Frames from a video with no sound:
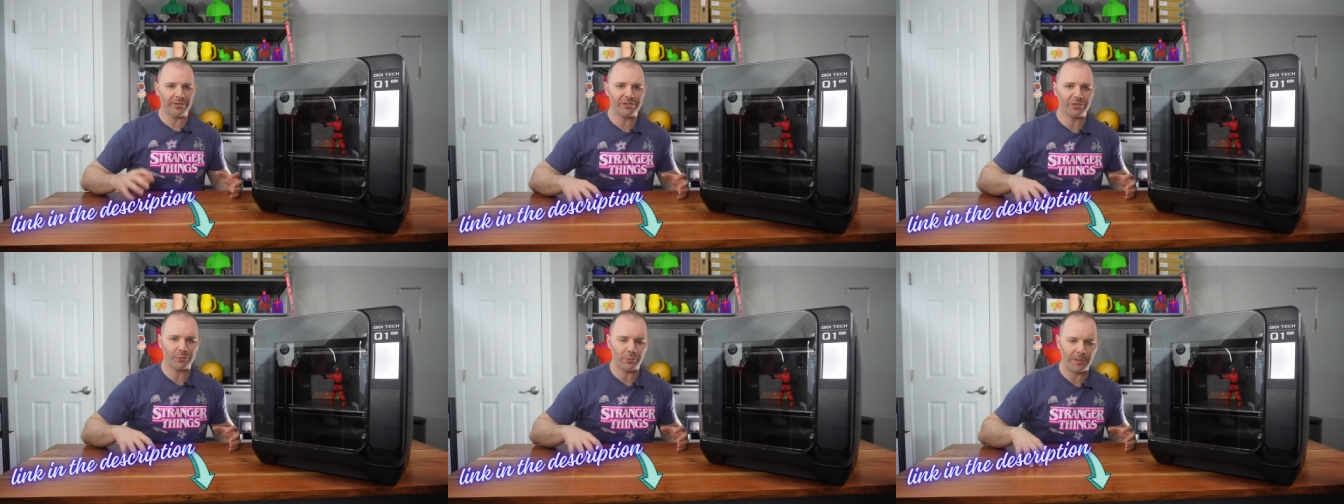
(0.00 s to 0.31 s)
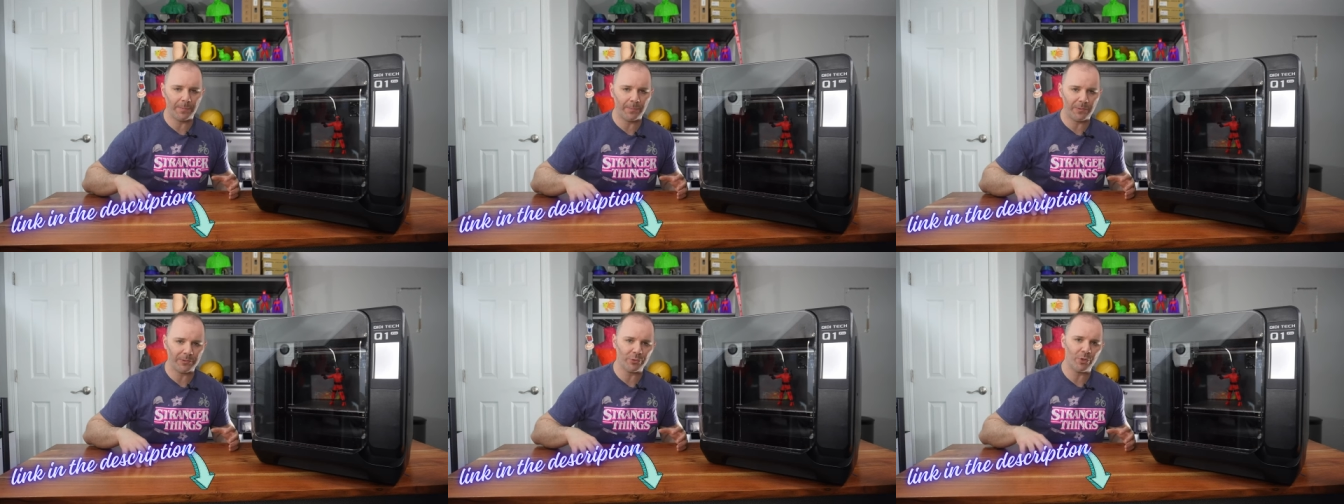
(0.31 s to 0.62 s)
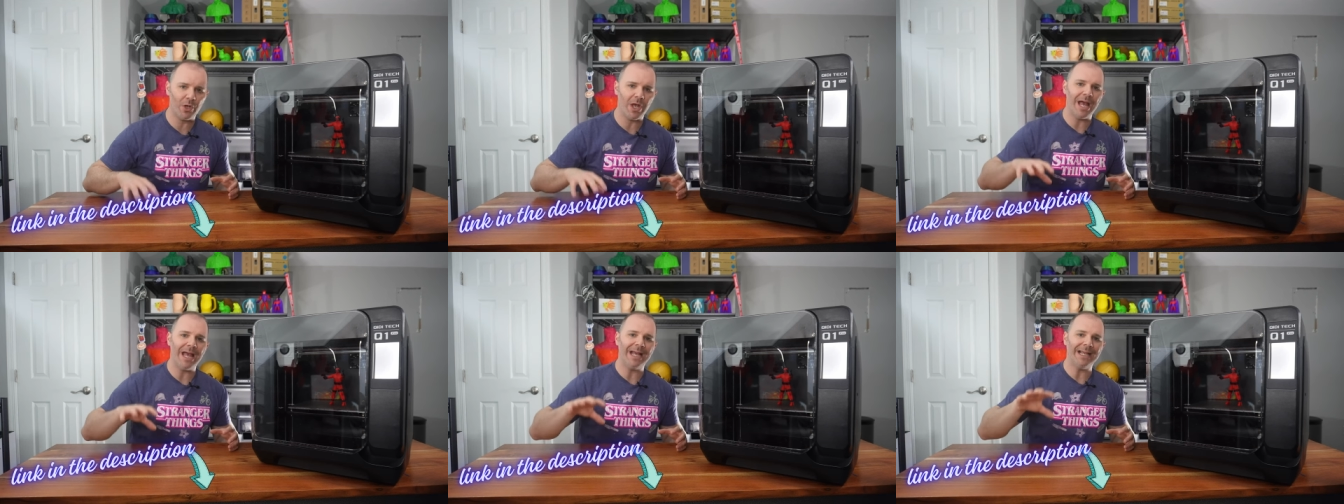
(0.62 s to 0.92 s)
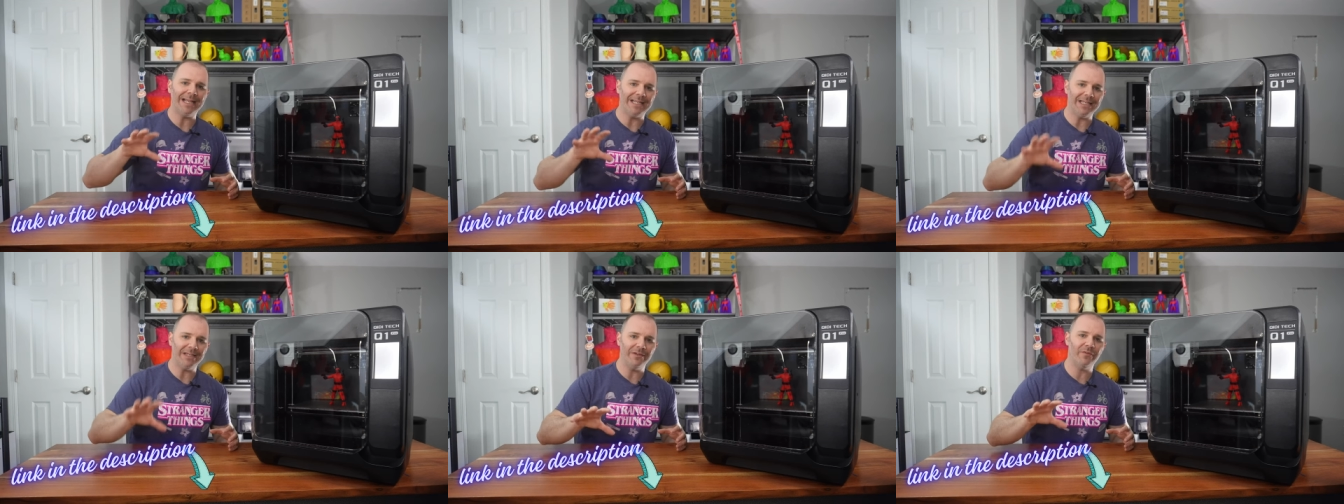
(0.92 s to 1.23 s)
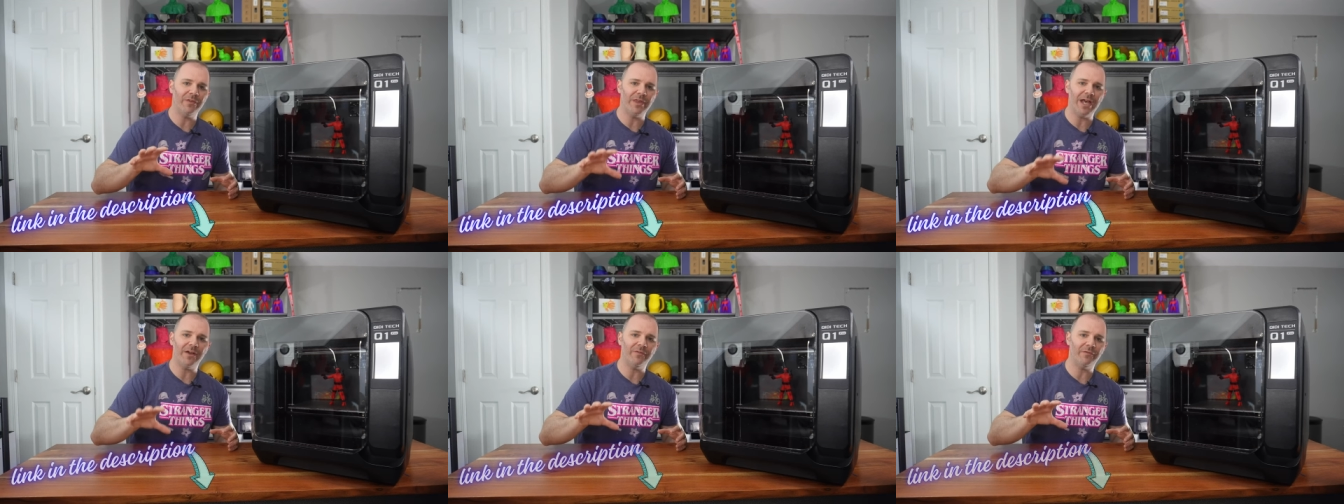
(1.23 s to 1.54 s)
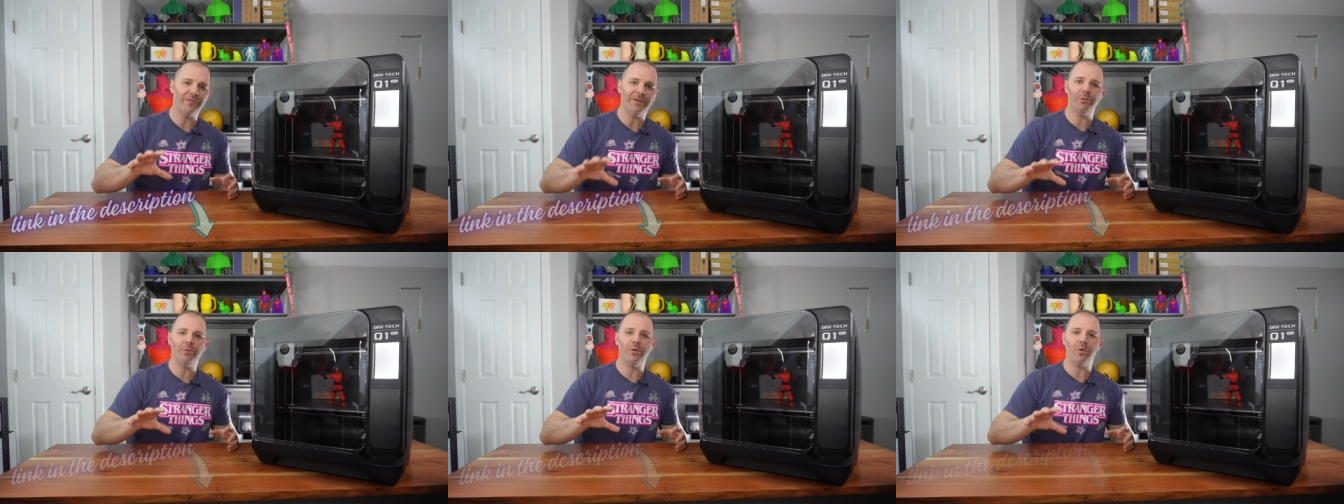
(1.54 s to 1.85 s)
this 3D printer, give that
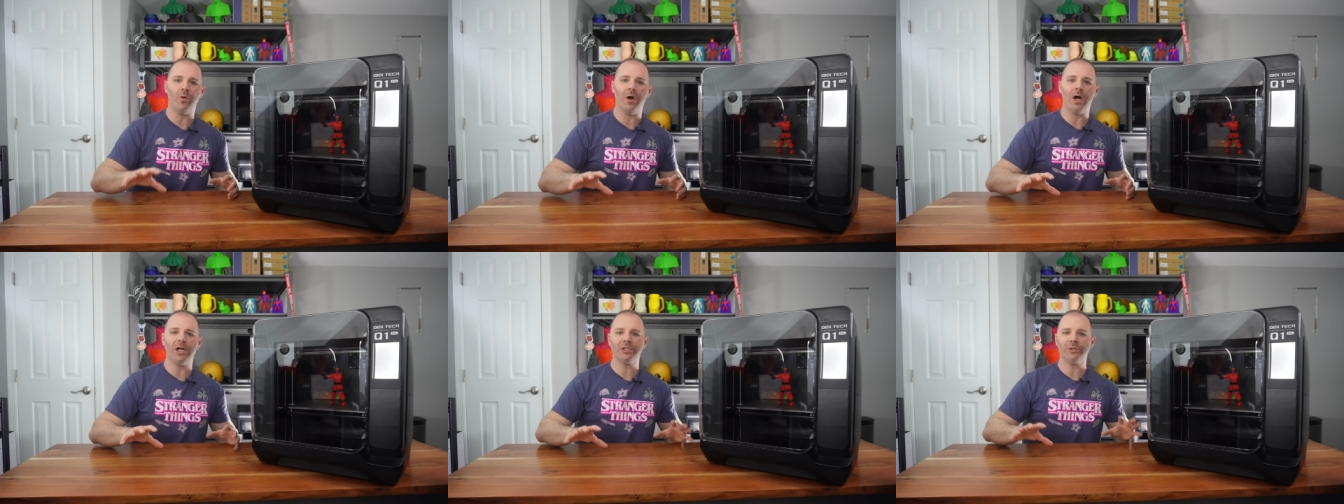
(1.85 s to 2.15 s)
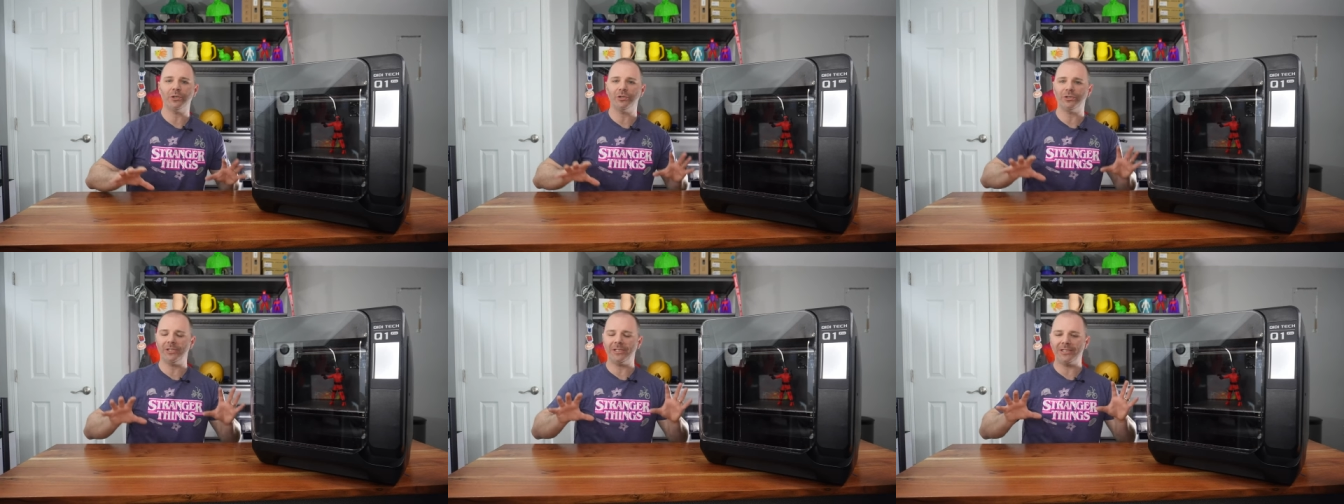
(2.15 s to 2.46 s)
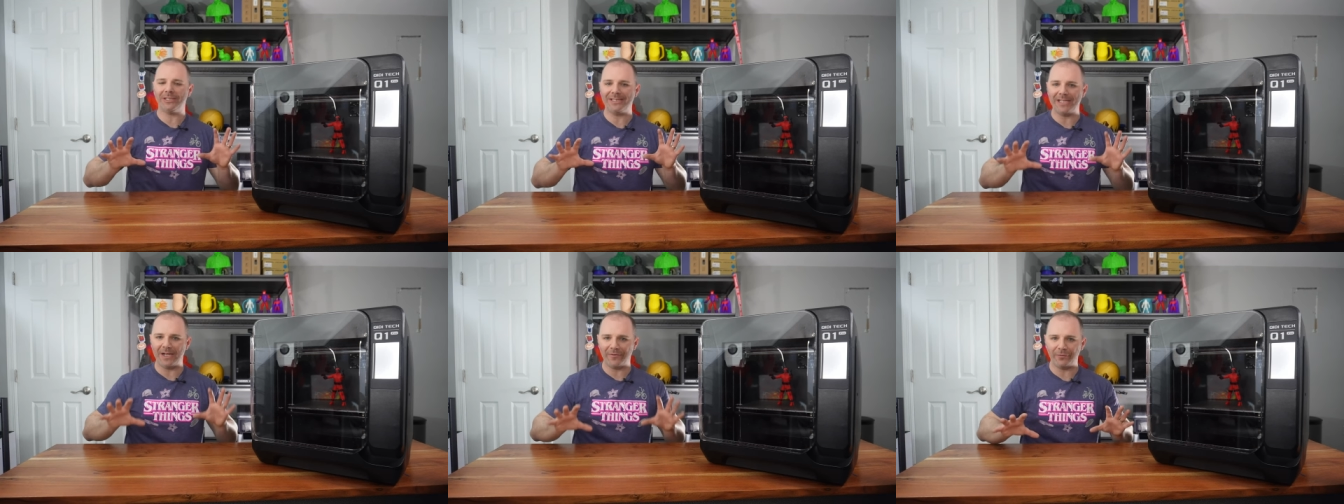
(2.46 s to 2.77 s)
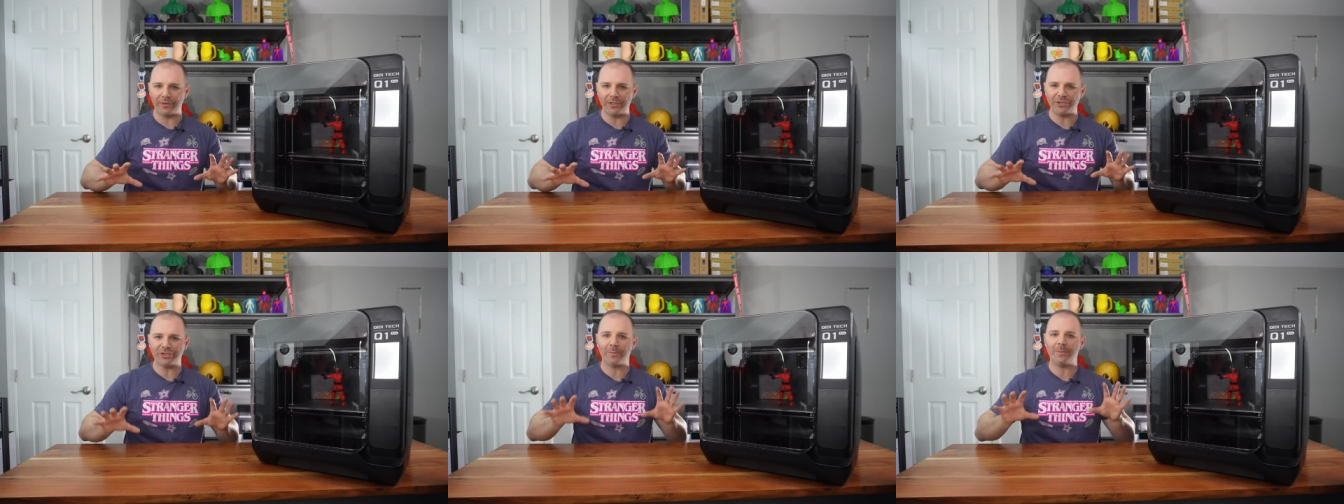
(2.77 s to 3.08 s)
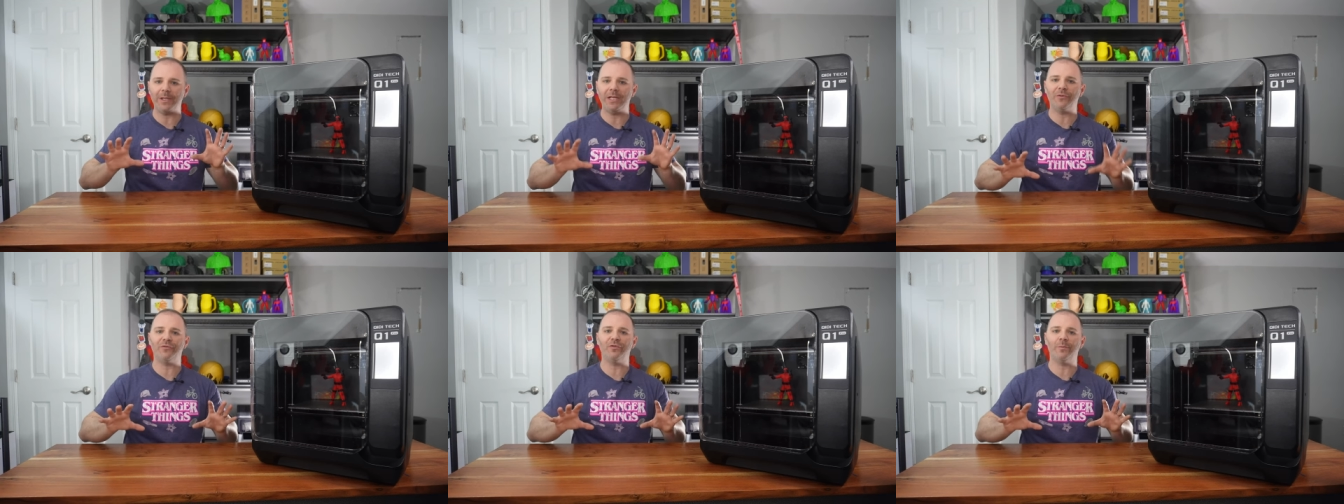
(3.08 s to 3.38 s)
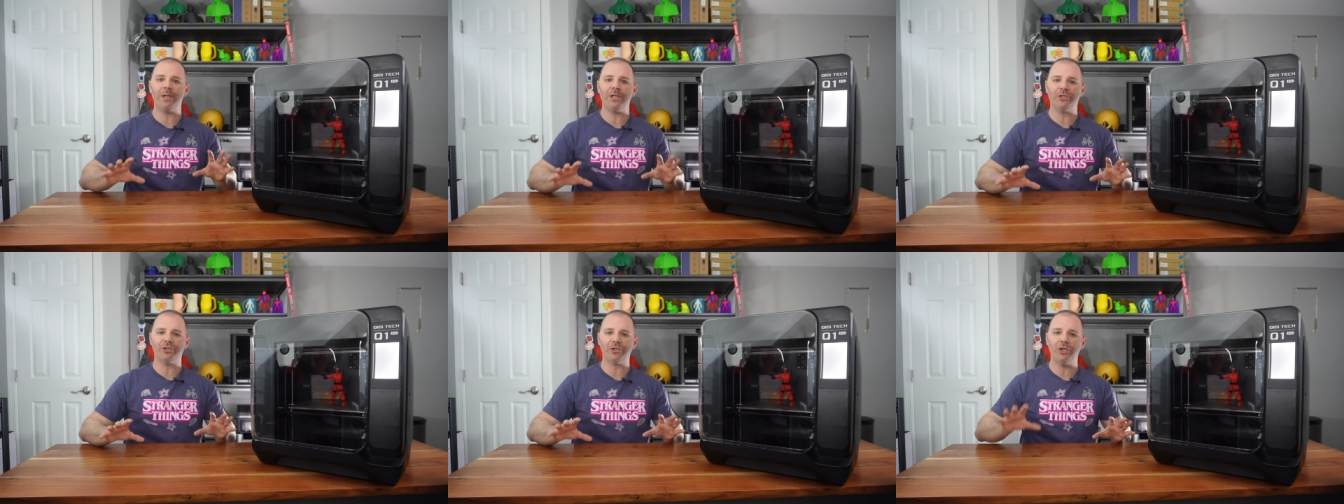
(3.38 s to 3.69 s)
video a watch because it's definitely some
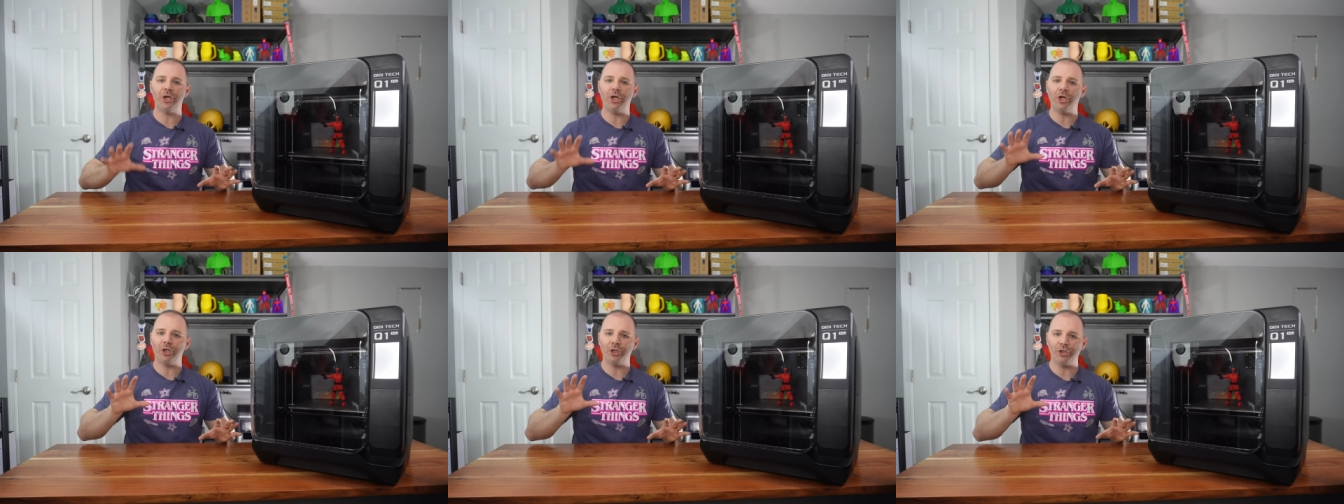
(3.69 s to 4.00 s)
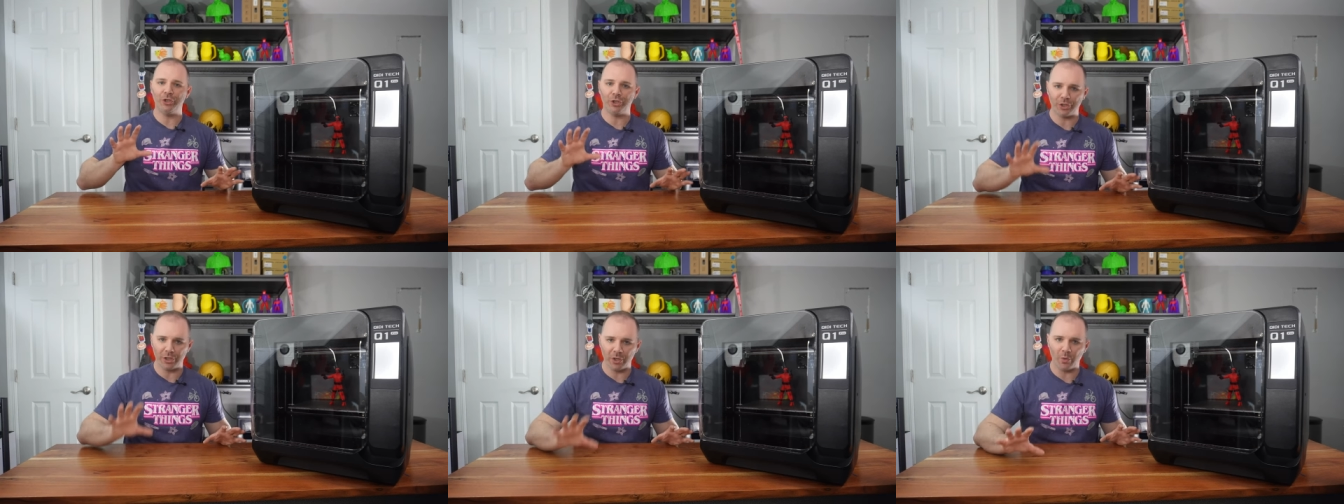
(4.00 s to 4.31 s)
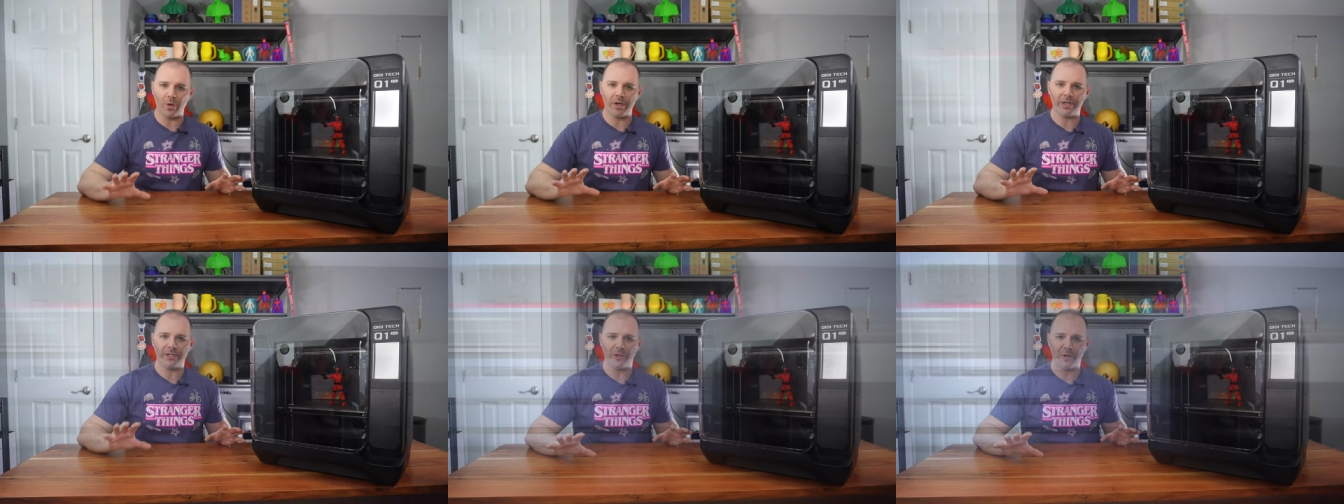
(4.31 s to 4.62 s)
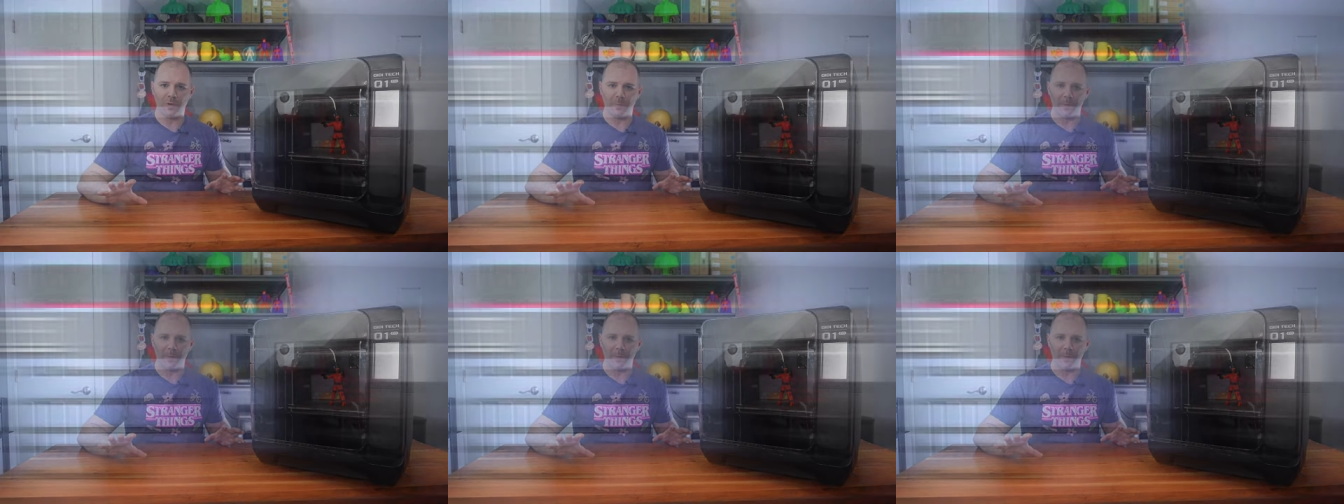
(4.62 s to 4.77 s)
information you're going to want to know